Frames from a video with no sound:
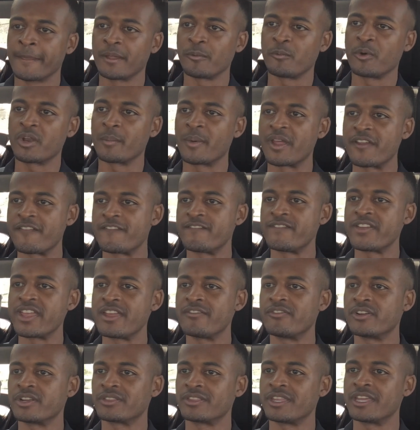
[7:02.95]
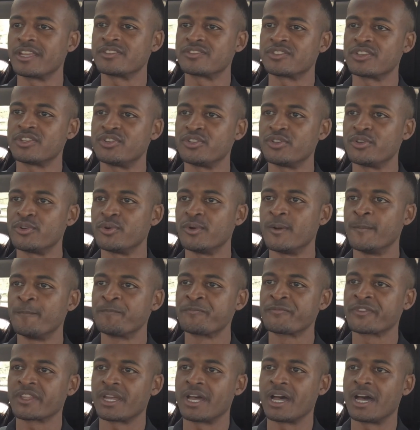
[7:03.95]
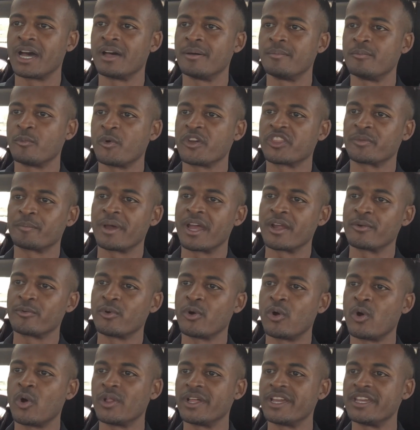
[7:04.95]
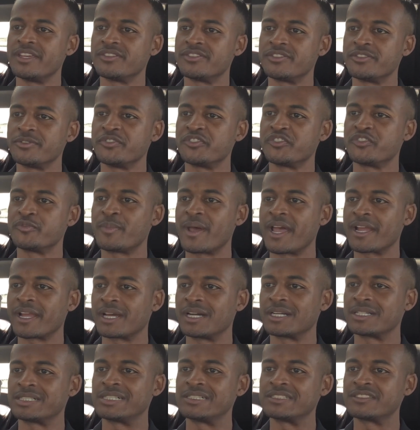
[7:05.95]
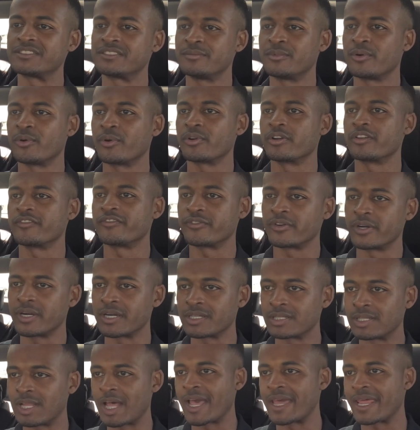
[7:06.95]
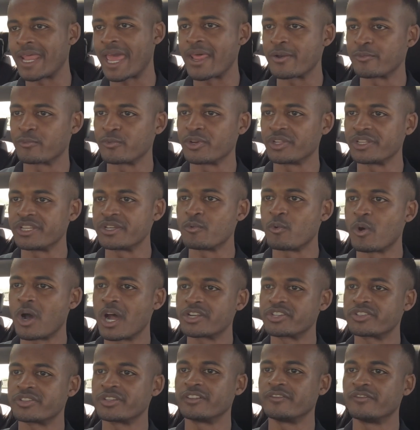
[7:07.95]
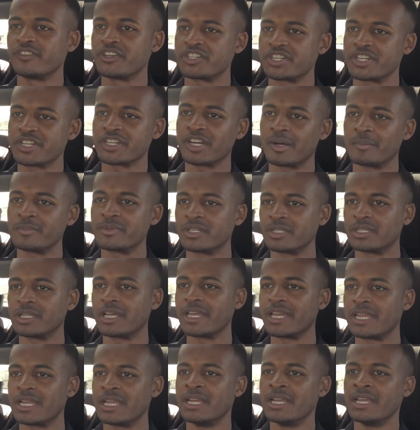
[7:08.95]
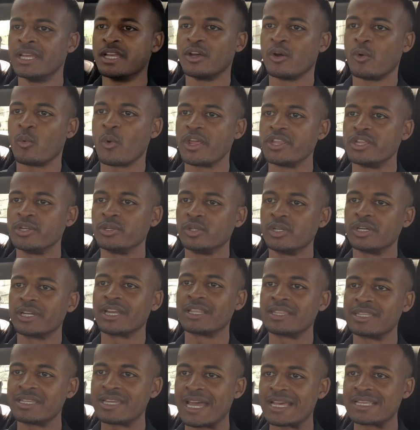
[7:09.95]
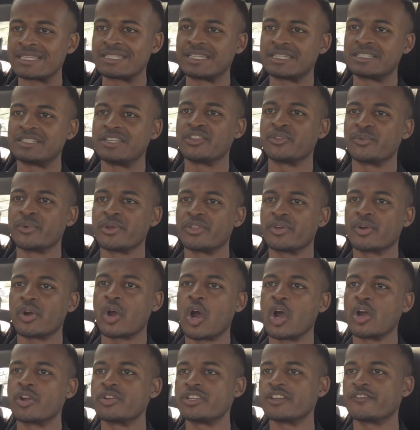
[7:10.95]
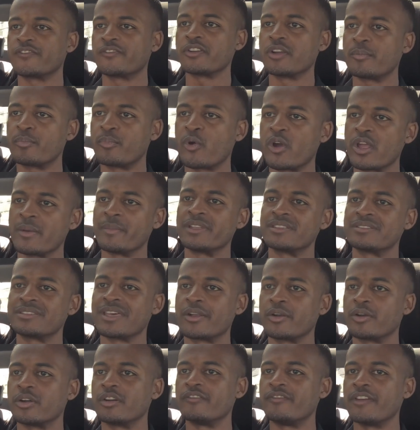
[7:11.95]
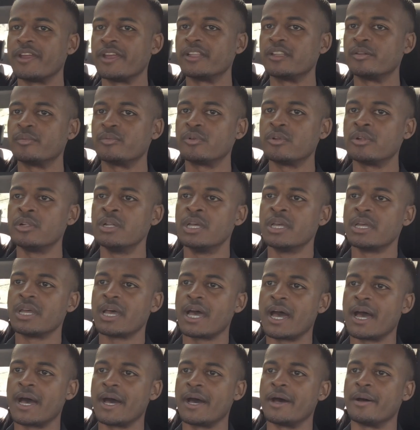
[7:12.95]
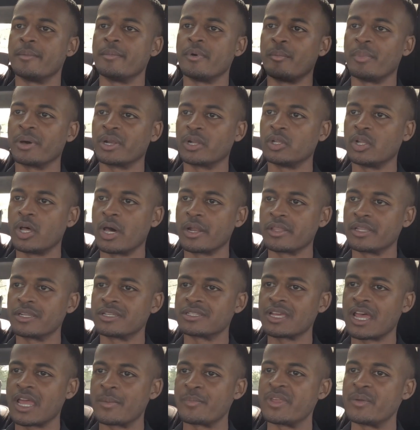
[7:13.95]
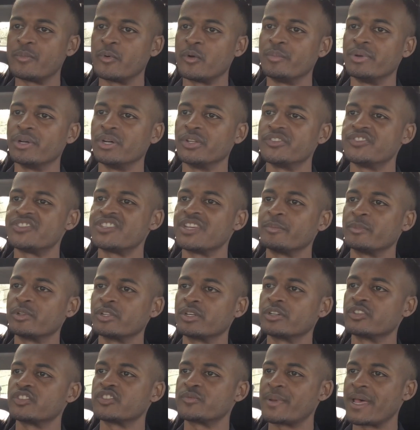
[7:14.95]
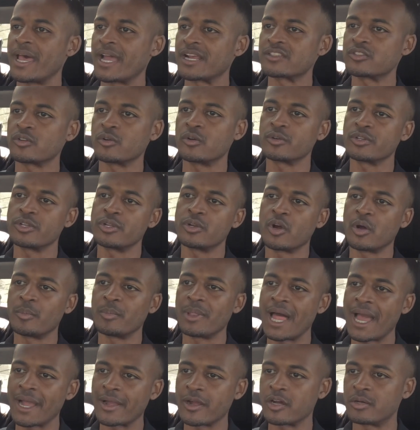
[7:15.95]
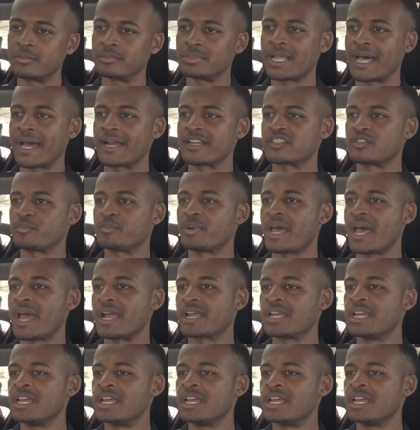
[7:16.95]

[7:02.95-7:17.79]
One of my favorite things to do with my role is to spec a custom order for our client and really watch their vision come to light. When you look at the S63, there are different appointments that are available, but a lot of the time people build similar specs. So, you know, a black on black spec.